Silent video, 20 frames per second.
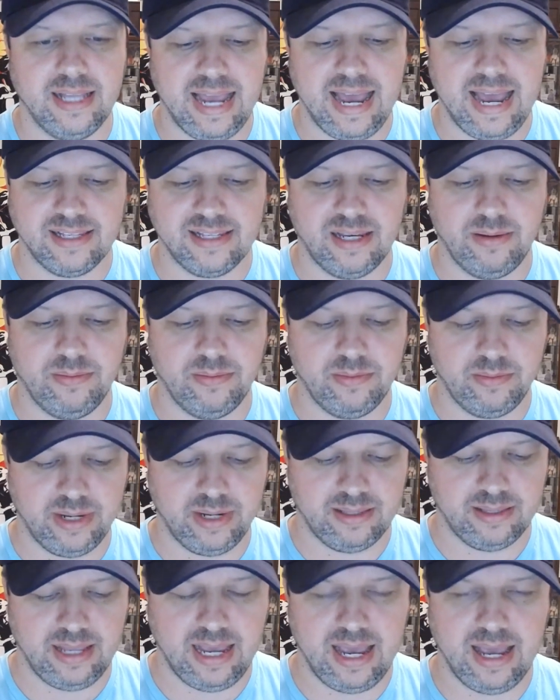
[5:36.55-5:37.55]
They asked him
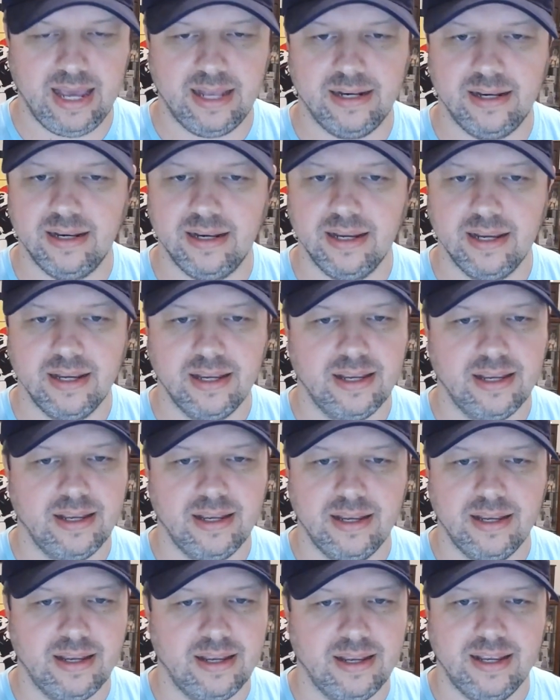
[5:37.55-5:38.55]
about that, and
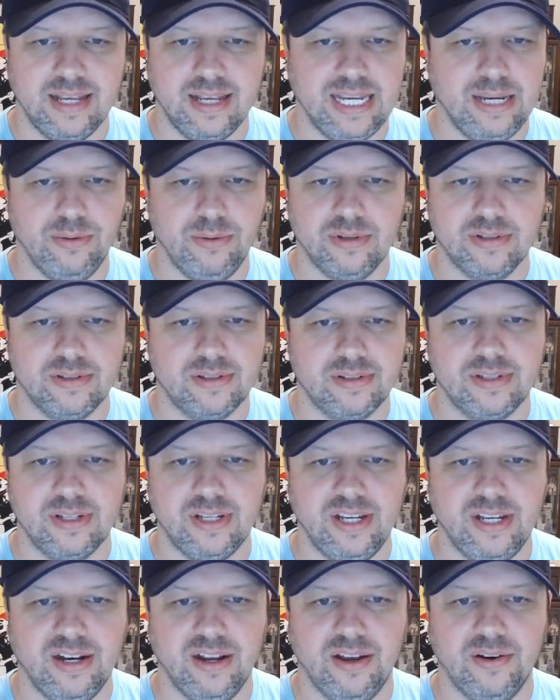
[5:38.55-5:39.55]
he was,
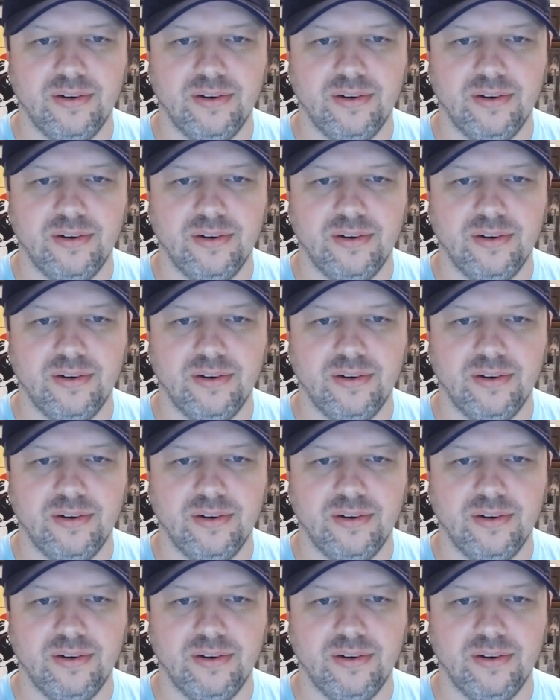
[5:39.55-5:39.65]
he